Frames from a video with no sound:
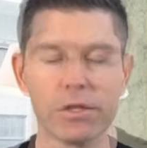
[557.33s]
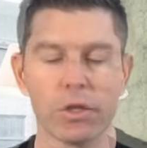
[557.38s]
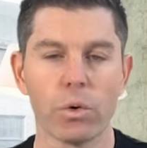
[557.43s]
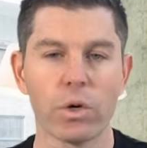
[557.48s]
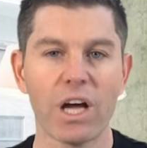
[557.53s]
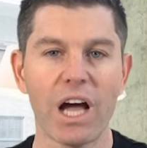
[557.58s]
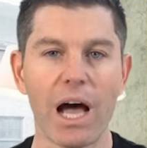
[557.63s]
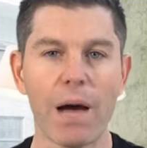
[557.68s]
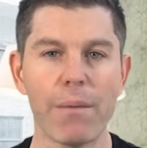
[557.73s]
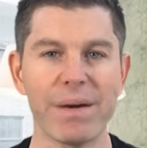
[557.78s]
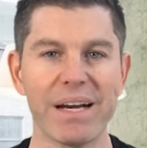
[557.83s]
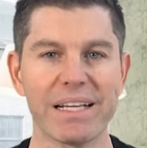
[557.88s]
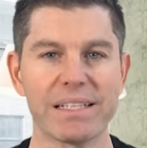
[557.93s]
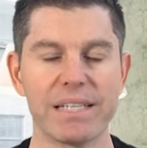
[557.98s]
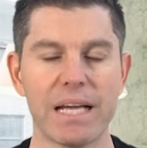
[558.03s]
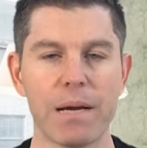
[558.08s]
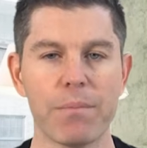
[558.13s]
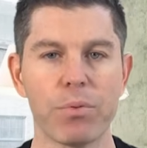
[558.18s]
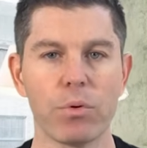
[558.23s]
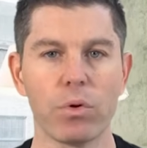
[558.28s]
So a common
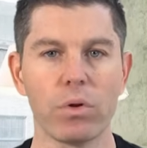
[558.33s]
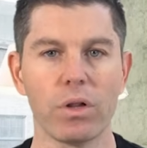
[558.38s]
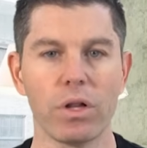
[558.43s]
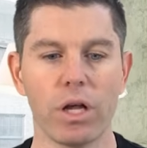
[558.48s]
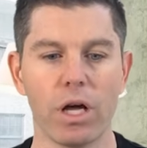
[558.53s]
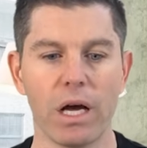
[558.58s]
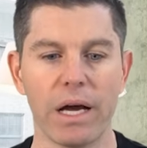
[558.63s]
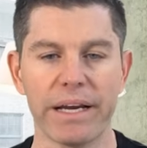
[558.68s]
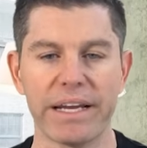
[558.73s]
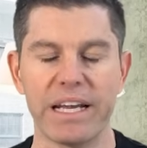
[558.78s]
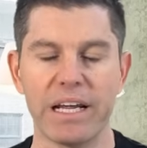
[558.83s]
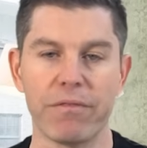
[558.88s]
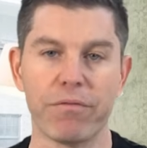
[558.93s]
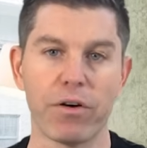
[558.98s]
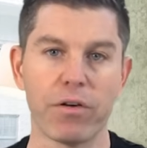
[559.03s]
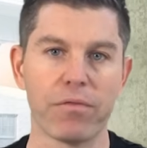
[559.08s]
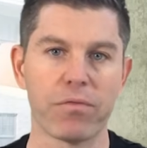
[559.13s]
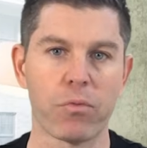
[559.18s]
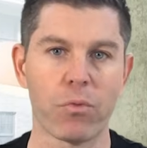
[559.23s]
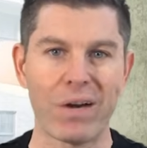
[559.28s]
example I give
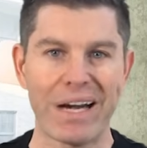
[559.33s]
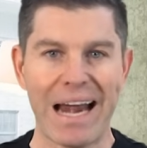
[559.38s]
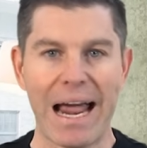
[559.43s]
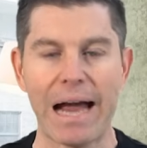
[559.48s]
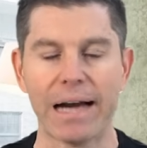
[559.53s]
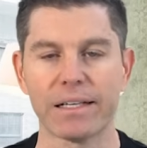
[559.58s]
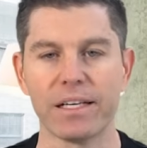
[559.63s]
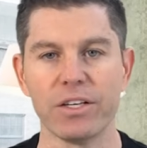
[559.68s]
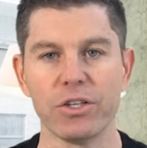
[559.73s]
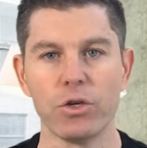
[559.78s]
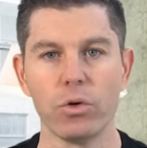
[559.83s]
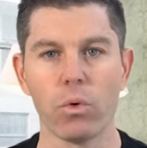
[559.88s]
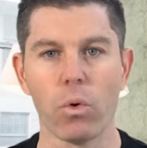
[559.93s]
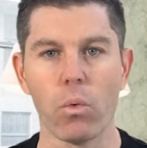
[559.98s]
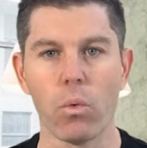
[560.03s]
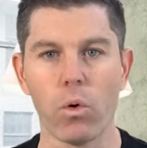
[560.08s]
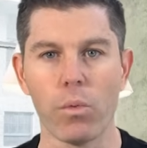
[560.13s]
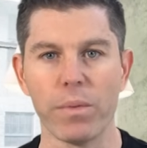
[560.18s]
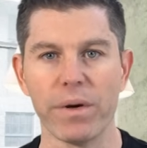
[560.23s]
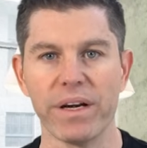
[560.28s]
of reacting to a
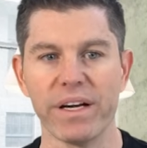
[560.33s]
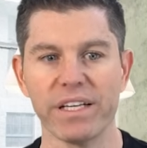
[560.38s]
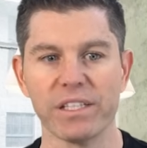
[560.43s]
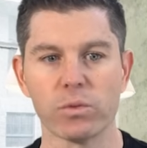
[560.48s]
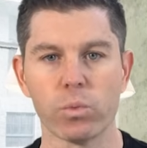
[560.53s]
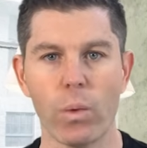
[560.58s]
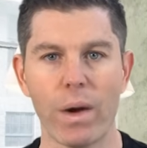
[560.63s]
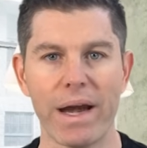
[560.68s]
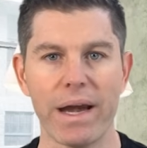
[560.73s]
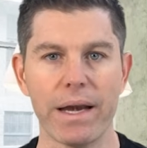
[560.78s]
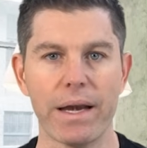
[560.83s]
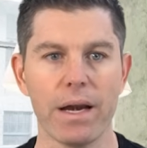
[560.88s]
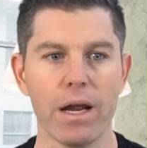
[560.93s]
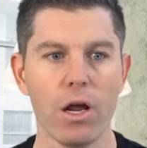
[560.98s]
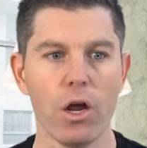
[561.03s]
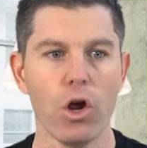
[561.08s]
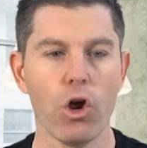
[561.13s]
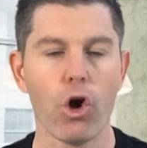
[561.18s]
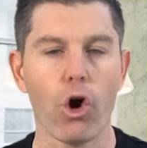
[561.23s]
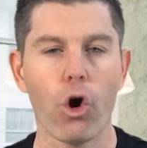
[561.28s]
woman is
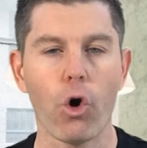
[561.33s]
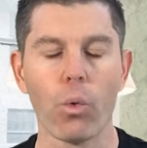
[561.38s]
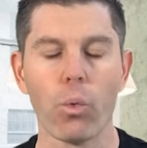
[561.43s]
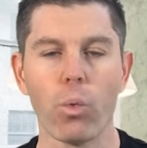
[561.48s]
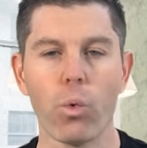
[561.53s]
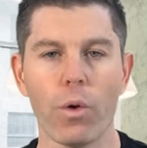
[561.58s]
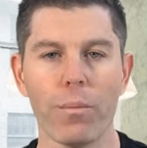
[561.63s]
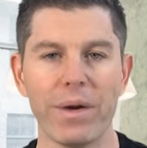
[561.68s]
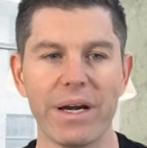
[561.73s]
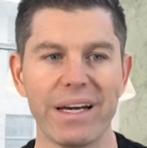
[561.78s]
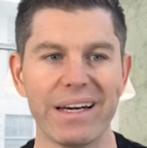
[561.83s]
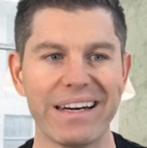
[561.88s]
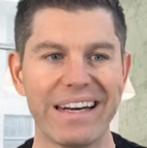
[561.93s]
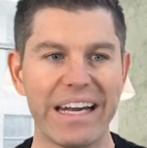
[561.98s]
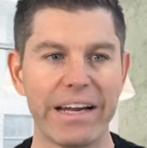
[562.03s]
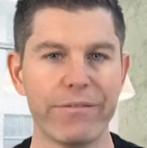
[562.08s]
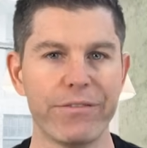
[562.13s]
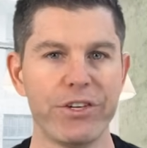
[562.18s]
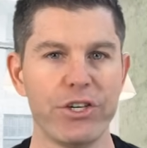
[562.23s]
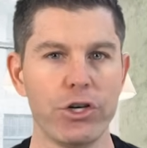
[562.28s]
when a woman
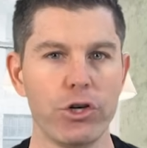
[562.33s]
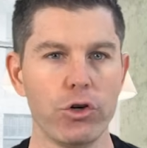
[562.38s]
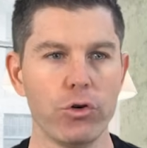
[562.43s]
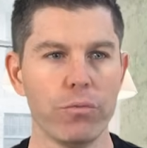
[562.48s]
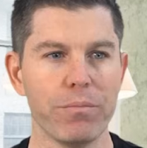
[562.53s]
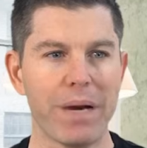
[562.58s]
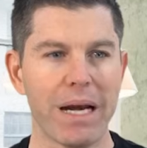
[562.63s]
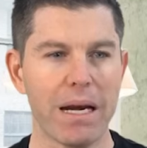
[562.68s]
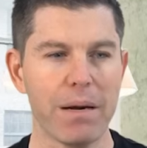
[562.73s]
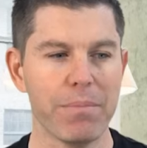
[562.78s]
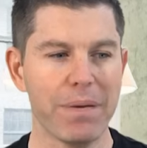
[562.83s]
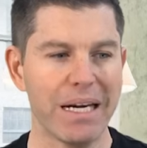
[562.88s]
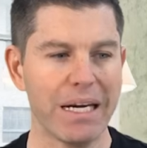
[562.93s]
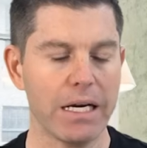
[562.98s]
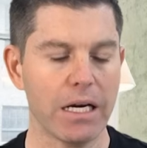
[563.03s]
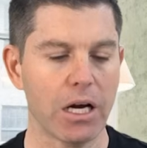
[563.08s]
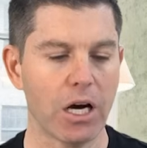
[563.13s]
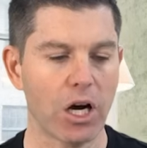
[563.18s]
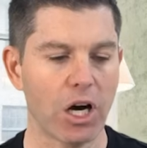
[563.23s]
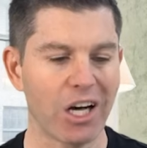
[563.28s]
gives you
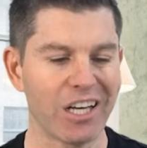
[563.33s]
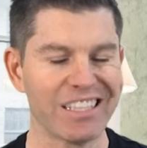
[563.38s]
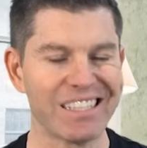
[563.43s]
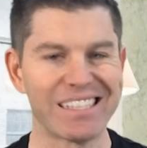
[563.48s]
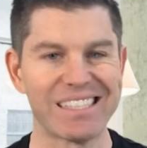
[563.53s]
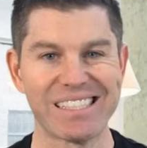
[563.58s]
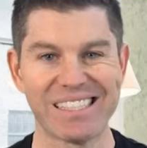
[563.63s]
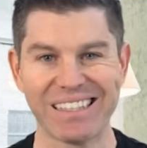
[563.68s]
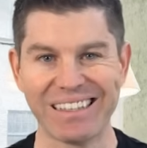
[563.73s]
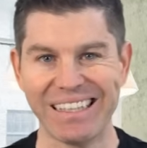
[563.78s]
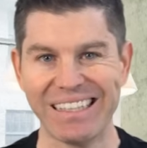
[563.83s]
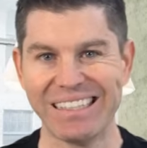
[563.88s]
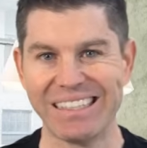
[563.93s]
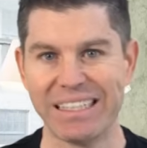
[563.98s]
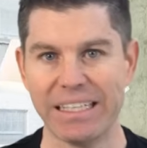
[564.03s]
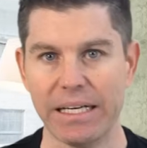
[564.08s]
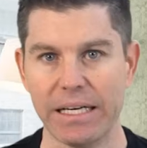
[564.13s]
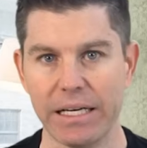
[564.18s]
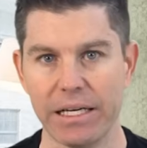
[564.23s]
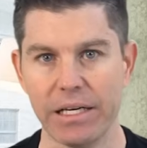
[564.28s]
maybe
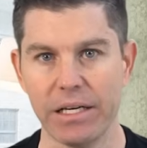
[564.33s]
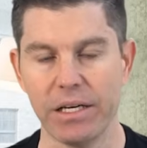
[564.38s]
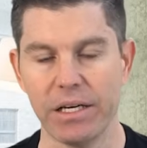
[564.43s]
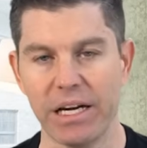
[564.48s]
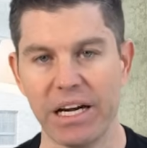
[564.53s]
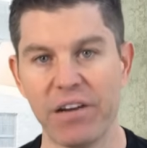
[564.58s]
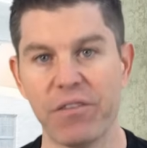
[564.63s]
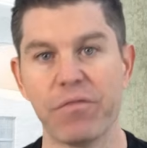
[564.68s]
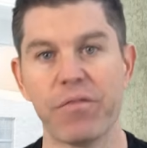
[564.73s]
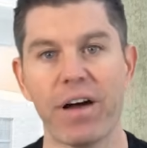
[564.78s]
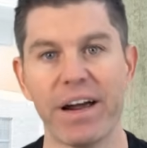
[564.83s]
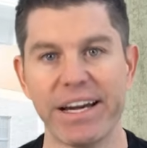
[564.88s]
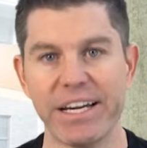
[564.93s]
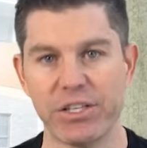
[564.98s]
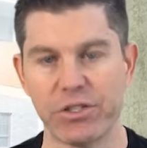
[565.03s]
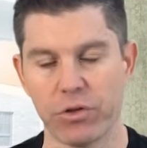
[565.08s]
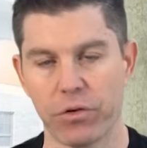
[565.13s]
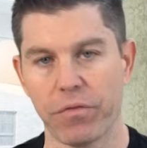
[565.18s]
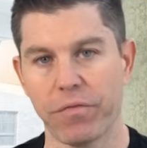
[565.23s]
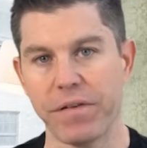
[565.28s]
unsolicited
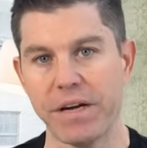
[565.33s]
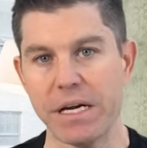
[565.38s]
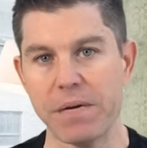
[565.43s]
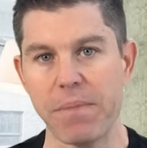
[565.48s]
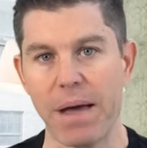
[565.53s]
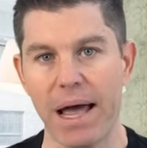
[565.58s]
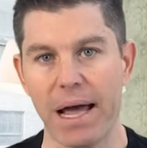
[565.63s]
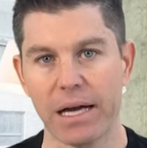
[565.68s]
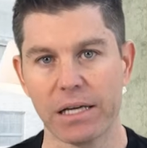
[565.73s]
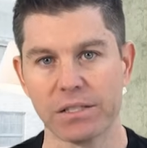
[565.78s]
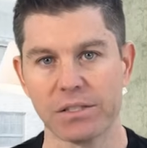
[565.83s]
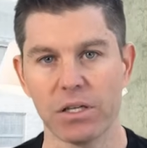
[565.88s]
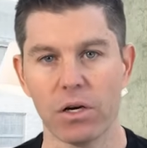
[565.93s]
advice or feedback.